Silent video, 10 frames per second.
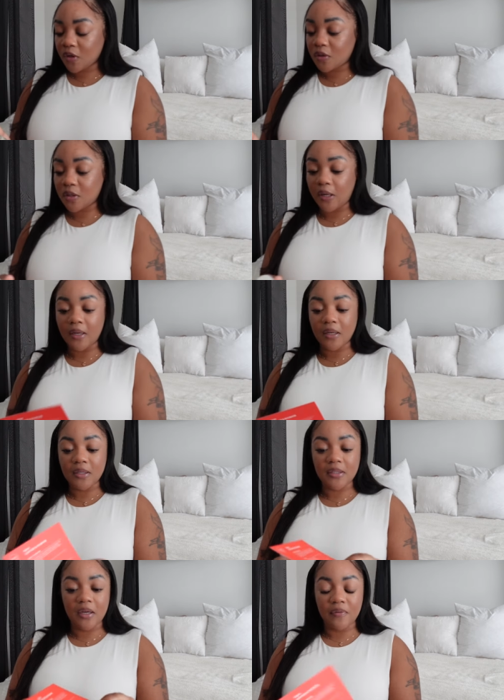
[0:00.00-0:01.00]
So yeah,
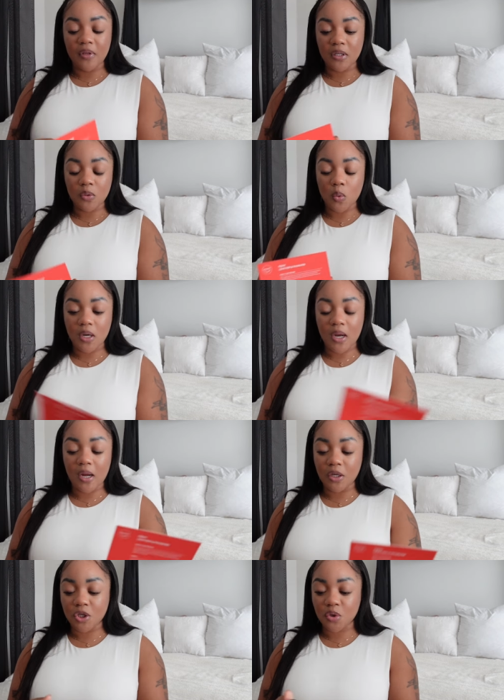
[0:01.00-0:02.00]
let's give this one
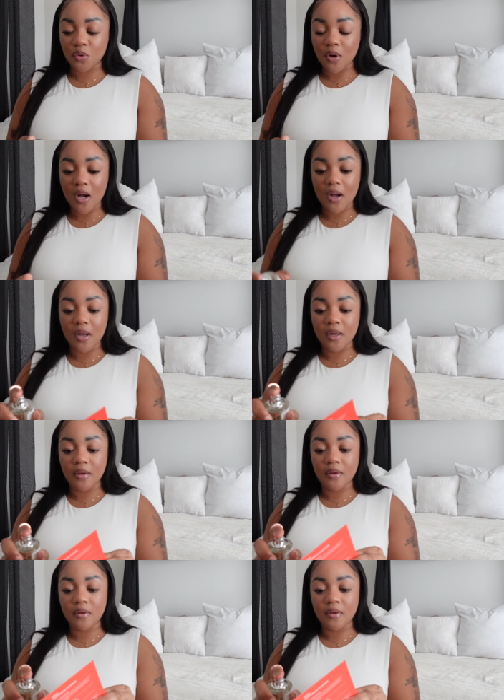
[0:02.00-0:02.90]
a try.